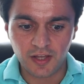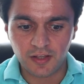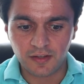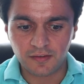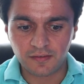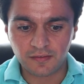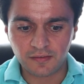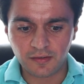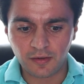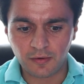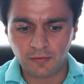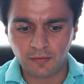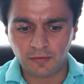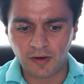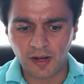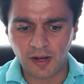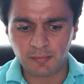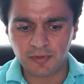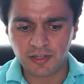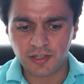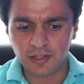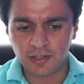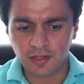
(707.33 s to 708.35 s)
So
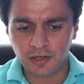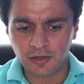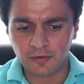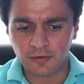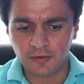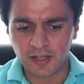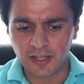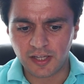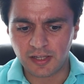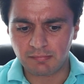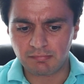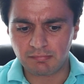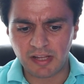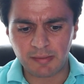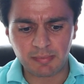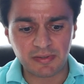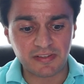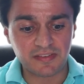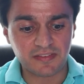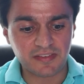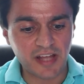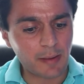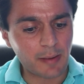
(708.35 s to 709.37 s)
I'm going to go and maybe
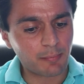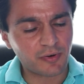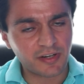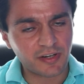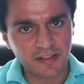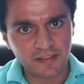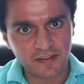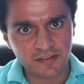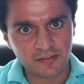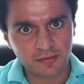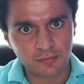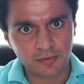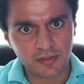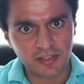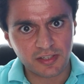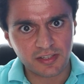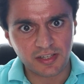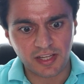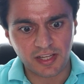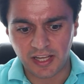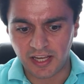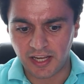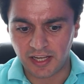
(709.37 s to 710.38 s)
stop running this
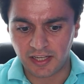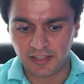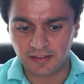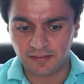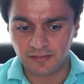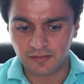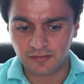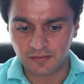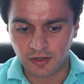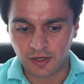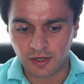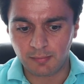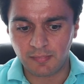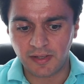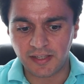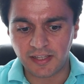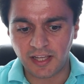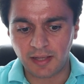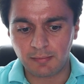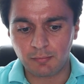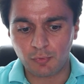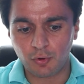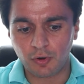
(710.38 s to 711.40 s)
one and start
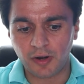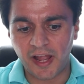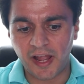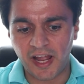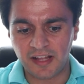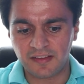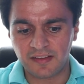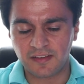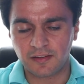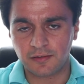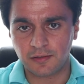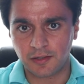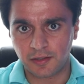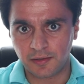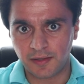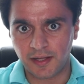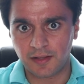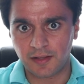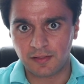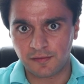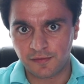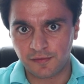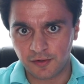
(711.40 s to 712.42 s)
making more ads that look
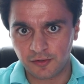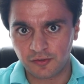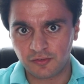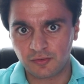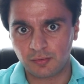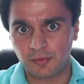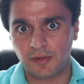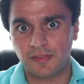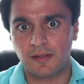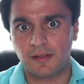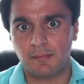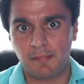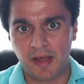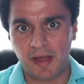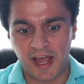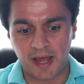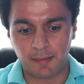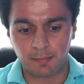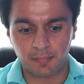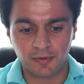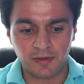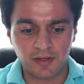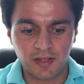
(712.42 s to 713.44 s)
like the first one, the
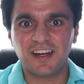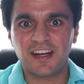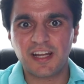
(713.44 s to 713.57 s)
map.